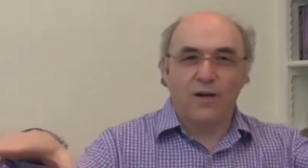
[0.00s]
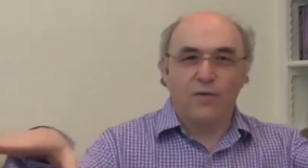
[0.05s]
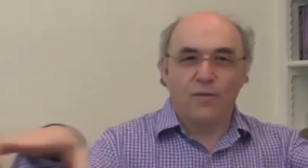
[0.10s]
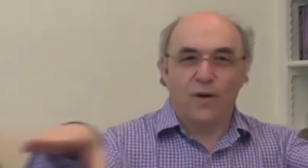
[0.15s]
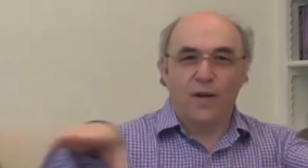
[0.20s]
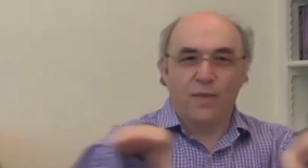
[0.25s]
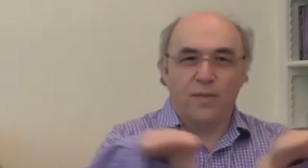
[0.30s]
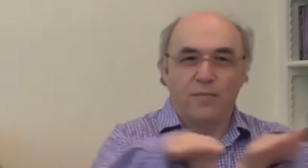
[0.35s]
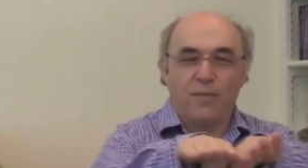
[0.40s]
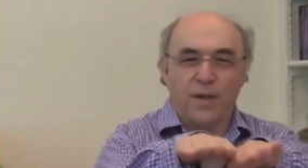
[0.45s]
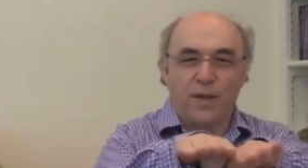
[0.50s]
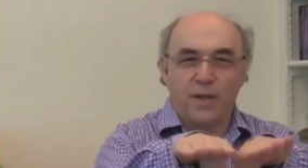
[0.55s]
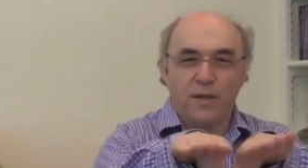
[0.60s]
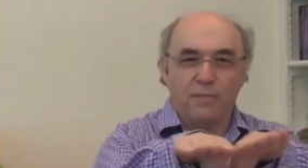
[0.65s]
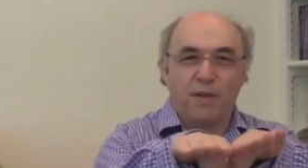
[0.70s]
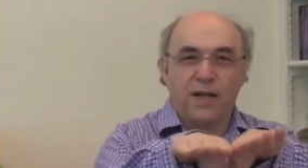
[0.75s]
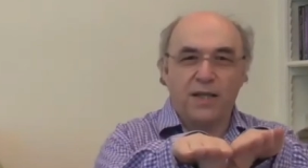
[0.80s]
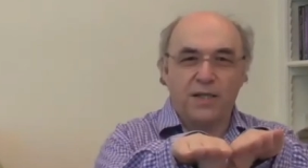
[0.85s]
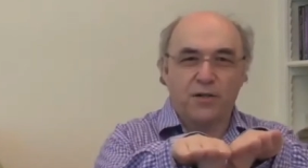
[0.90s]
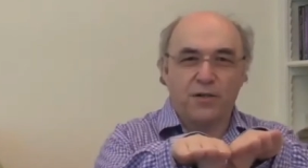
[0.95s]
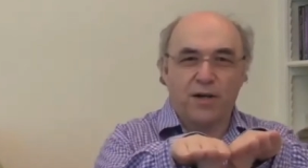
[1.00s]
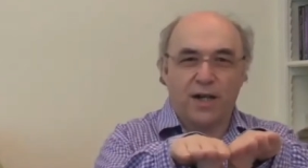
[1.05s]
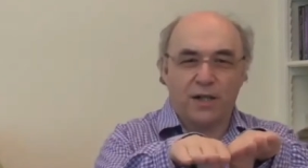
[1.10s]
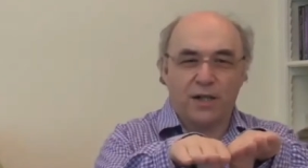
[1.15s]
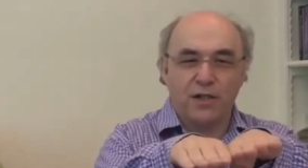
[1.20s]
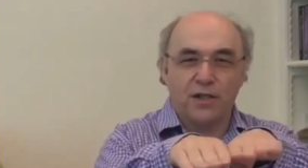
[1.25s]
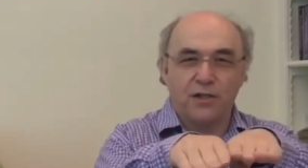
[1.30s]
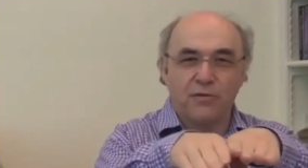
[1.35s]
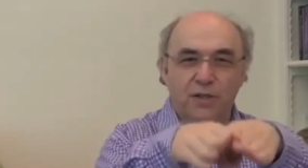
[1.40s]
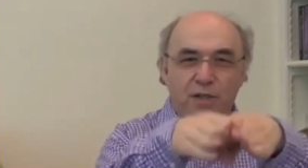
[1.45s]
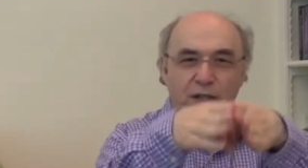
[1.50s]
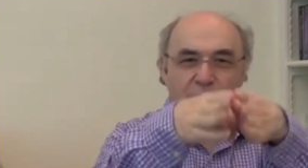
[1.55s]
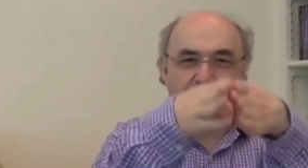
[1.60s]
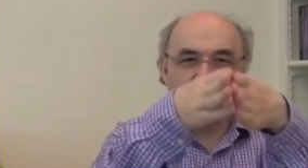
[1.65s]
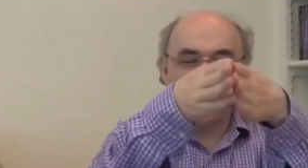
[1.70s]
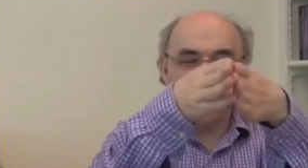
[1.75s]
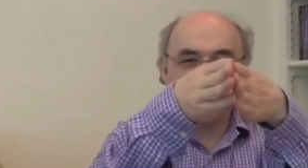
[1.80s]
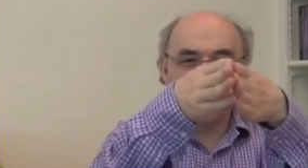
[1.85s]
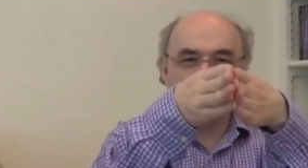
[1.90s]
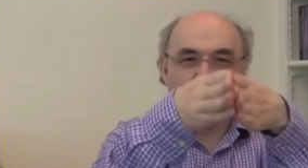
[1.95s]
when these plates crash into each
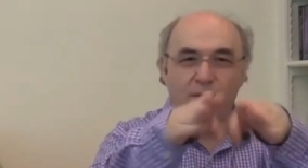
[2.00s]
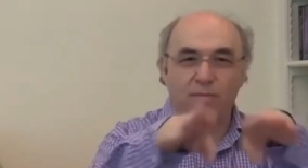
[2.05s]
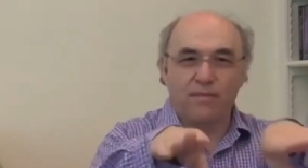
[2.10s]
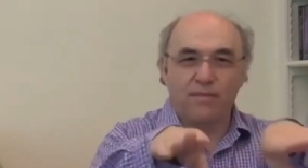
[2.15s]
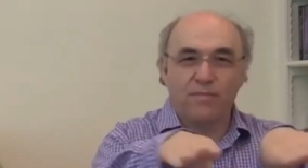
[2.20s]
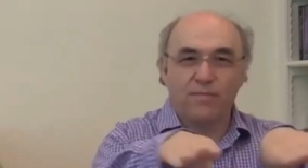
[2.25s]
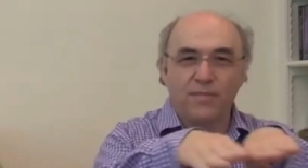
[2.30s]
other, that's what,